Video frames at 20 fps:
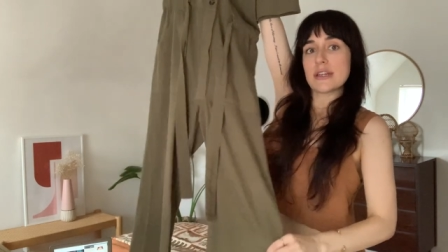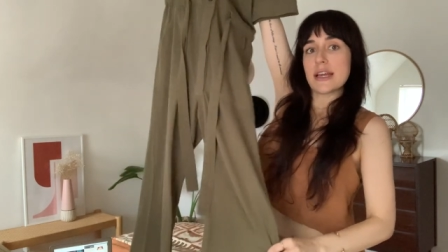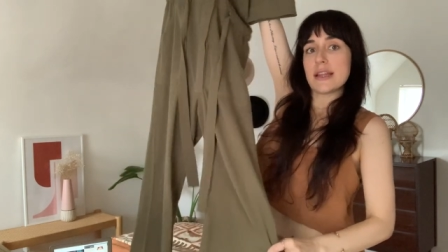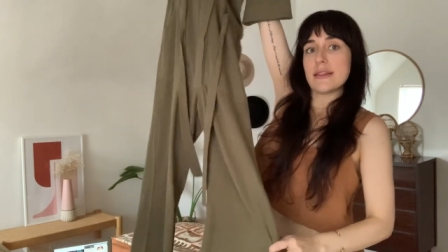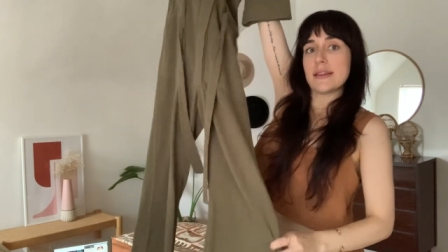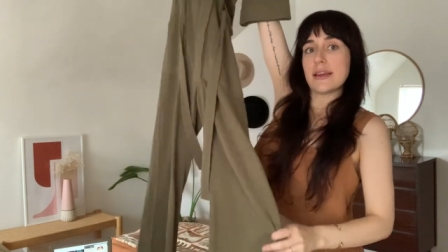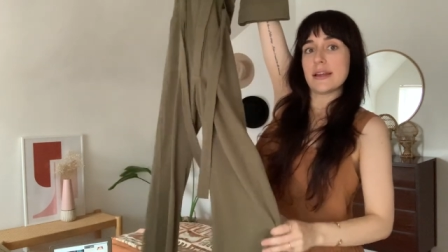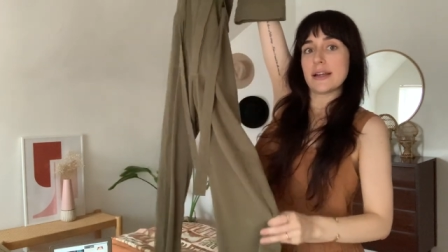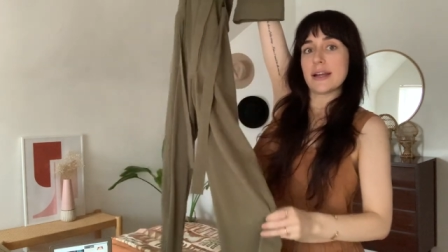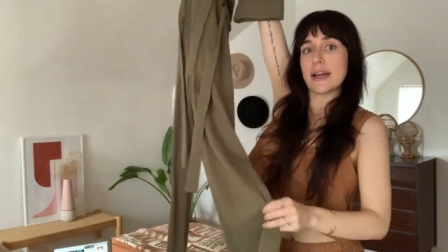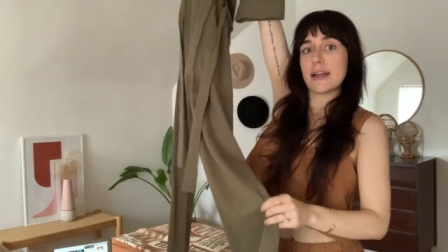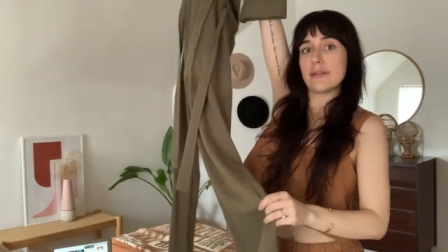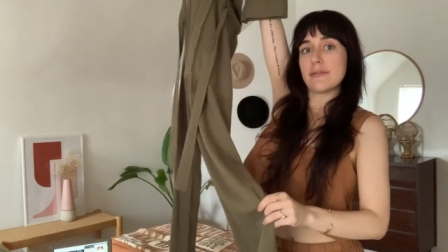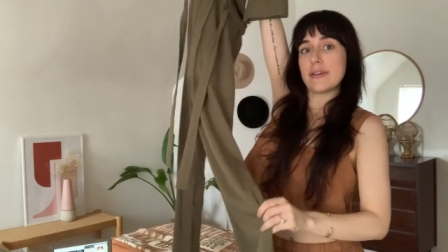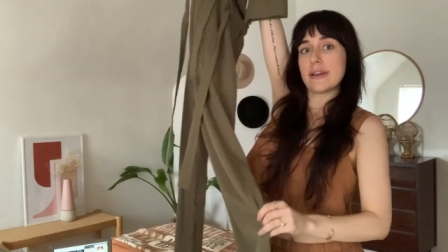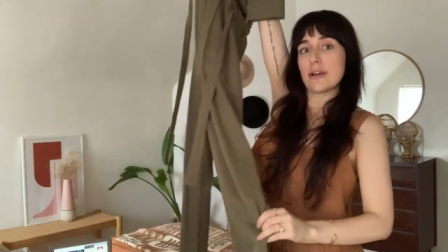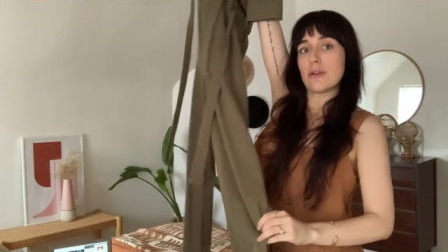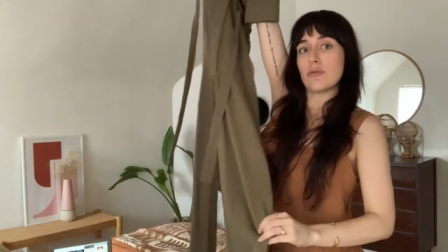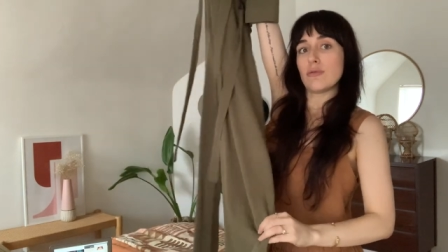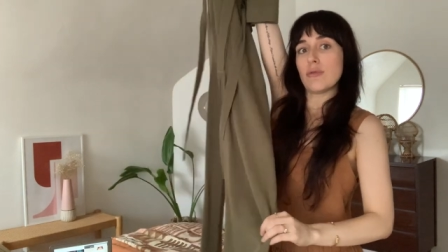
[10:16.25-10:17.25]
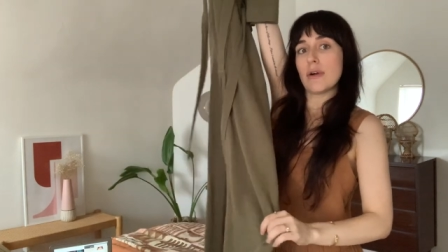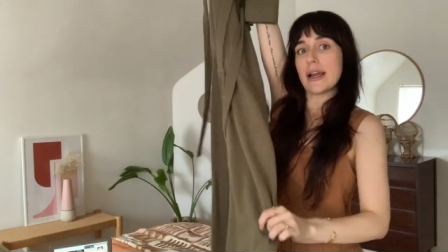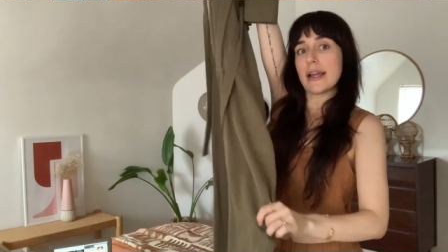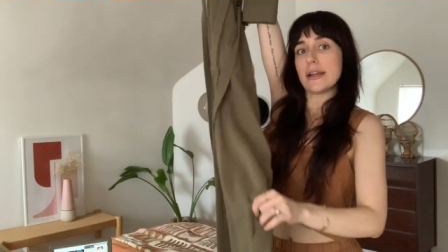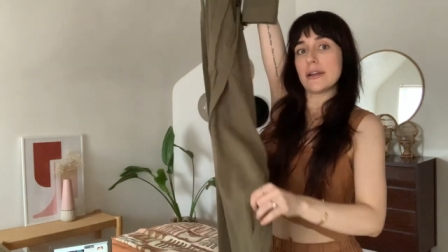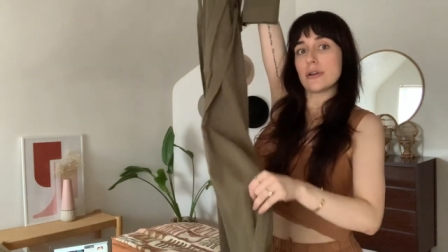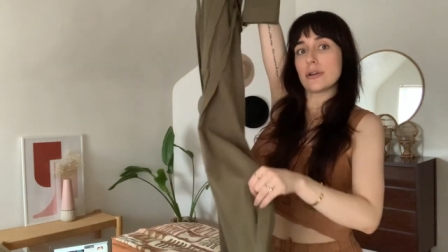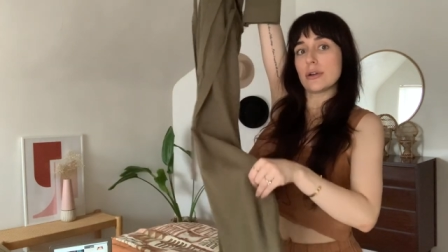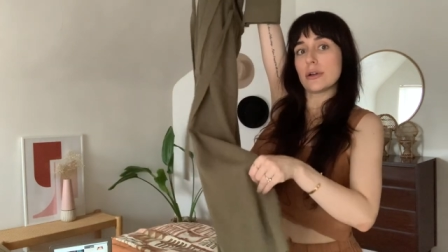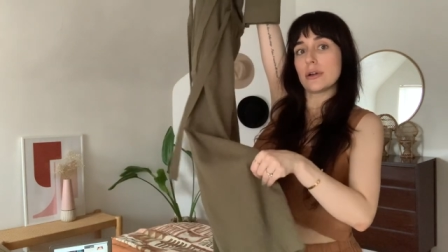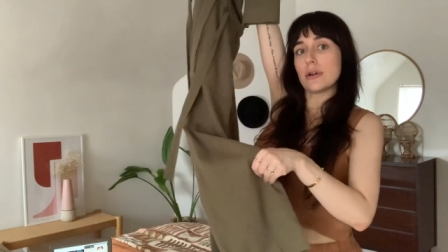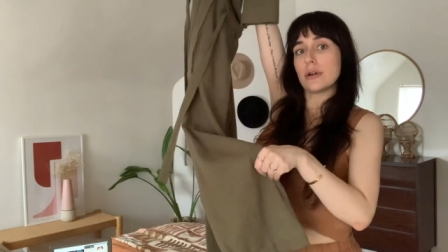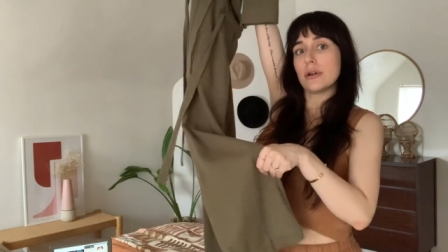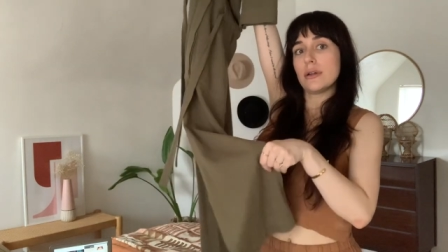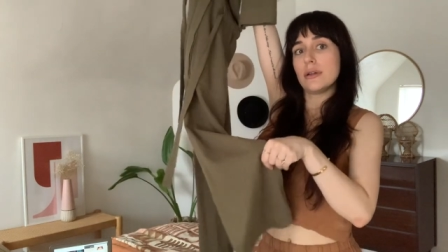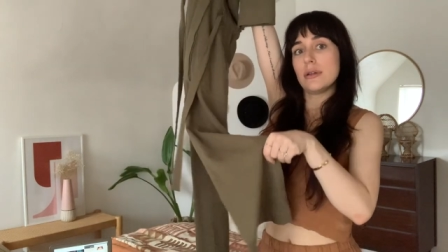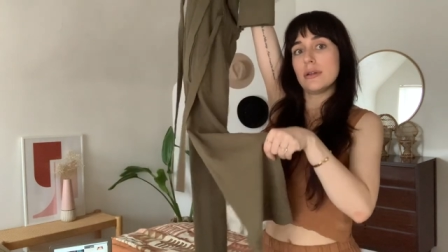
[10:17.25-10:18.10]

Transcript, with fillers: And then kind of like a wider